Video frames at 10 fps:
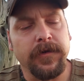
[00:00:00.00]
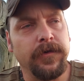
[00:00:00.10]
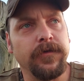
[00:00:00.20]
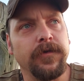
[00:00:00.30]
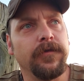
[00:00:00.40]

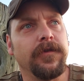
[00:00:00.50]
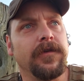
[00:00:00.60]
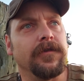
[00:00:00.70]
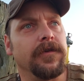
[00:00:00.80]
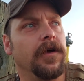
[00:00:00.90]
You use
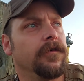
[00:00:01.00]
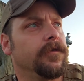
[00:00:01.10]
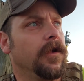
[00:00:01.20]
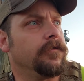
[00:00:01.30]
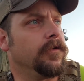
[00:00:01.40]
these enough,
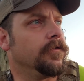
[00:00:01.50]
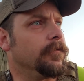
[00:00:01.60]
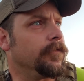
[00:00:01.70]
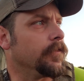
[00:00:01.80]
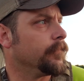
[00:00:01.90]
and I've used
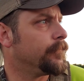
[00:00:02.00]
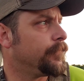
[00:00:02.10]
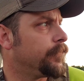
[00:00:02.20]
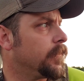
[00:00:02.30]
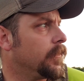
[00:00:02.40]
them for,
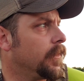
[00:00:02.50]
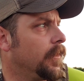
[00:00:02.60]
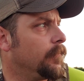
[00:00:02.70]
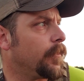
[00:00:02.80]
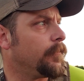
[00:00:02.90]

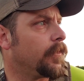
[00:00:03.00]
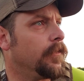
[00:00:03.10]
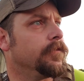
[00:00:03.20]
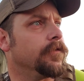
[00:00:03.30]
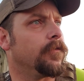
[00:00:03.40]
again, probably
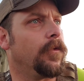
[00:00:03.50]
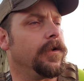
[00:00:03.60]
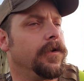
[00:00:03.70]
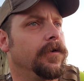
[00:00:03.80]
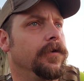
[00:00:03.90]
close to 20
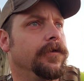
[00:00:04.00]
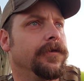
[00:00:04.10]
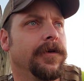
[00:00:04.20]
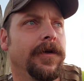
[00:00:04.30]
years.